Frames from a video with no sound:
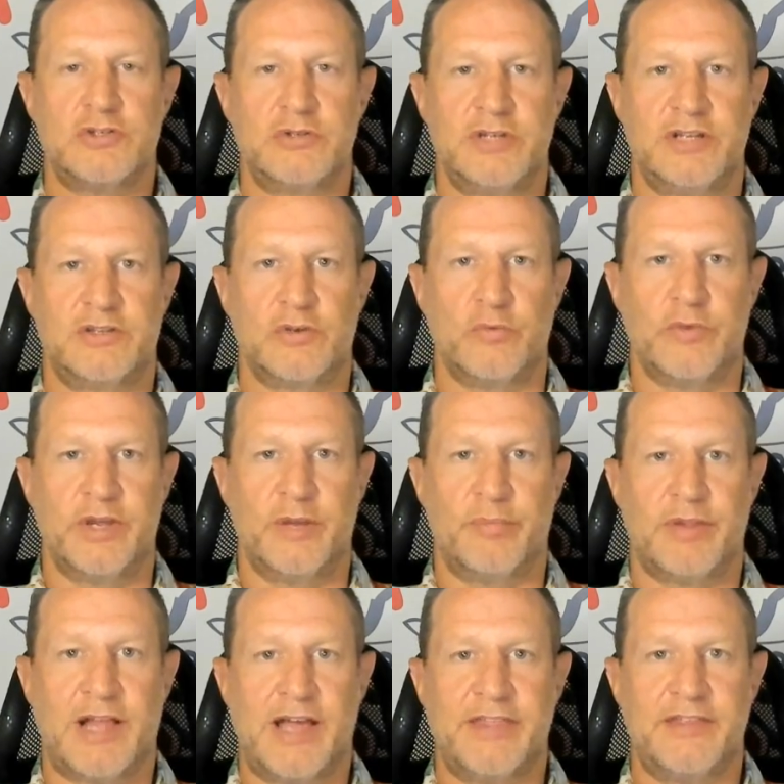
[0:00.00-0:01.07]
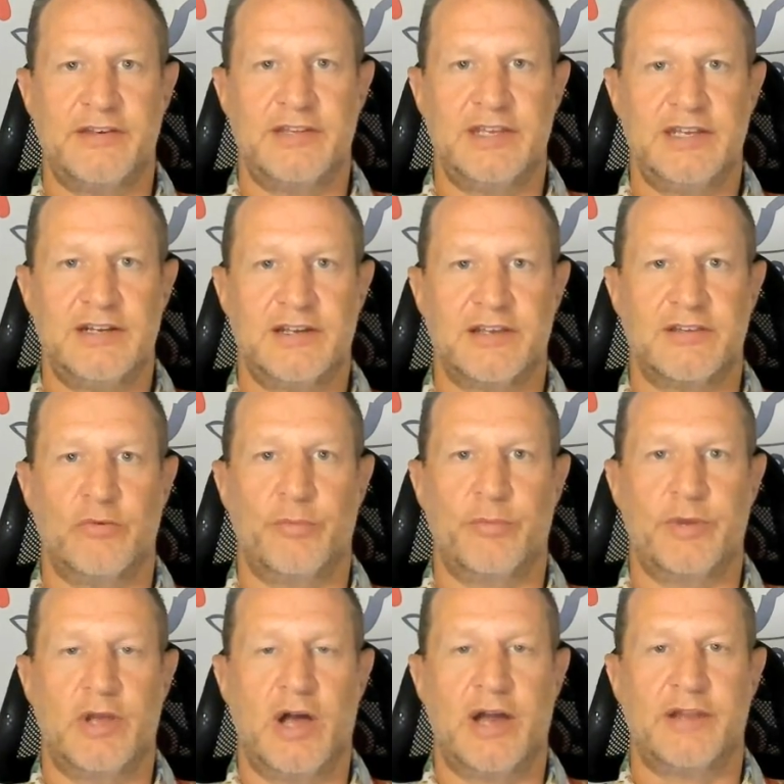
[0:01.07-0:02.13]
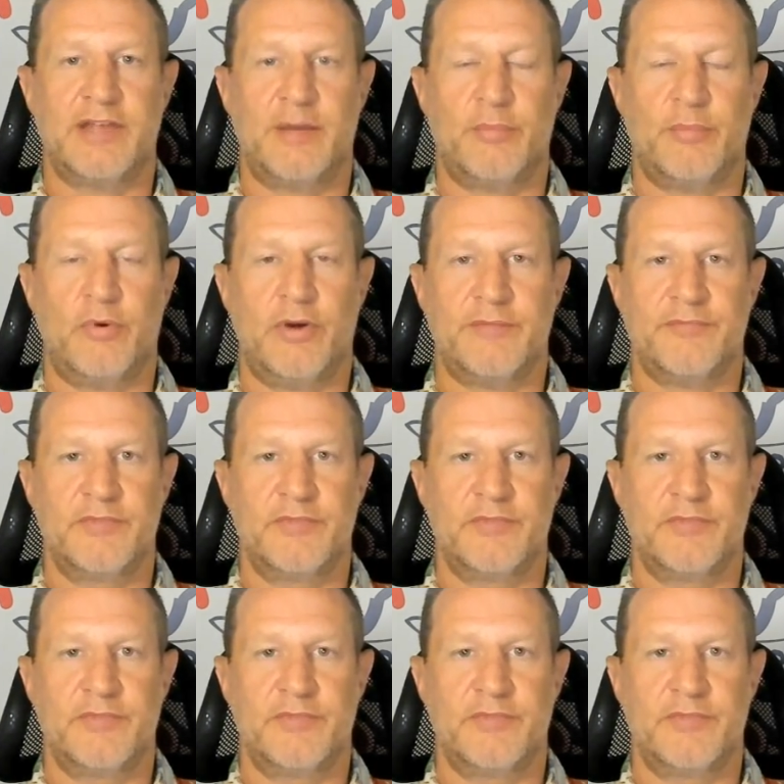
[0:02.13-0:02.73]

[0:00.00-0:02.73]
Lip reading: you need to reapply the DEET because it will be gone at that point.